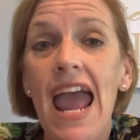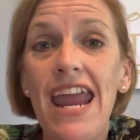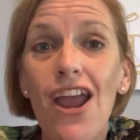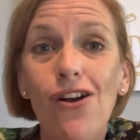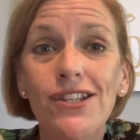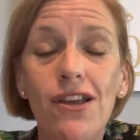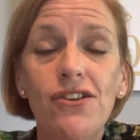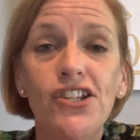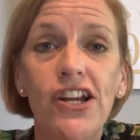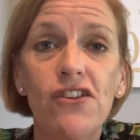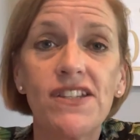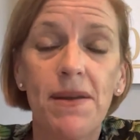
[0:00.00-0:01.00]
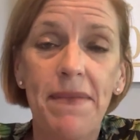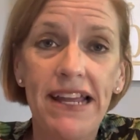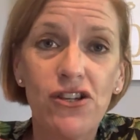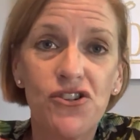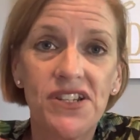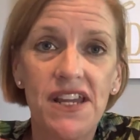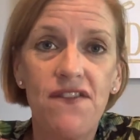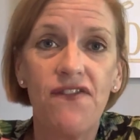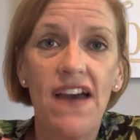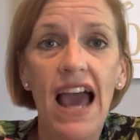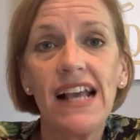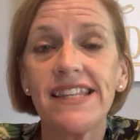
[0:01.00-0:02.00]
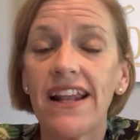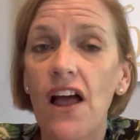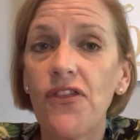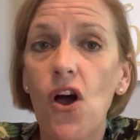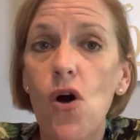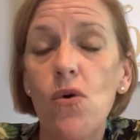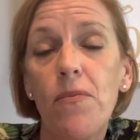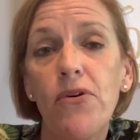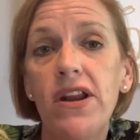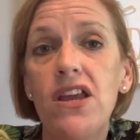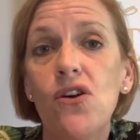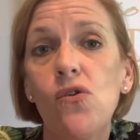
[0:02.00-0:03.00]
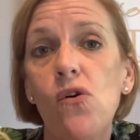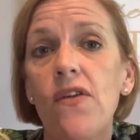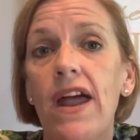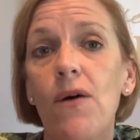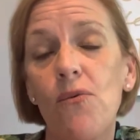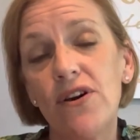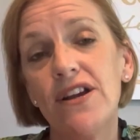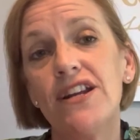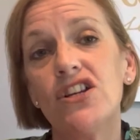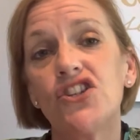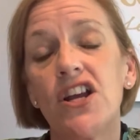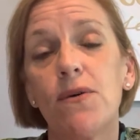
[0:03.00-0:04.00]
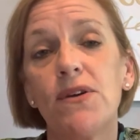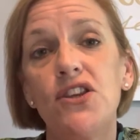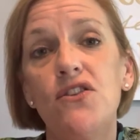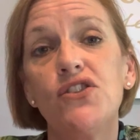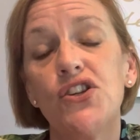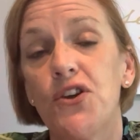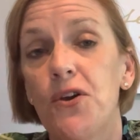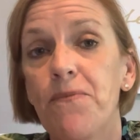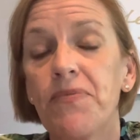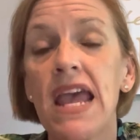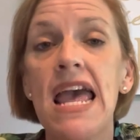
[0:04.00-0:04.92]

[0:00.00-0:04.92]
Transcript: He also shared some interesting facts that I thought were pretty cool that I wanted to share with you too.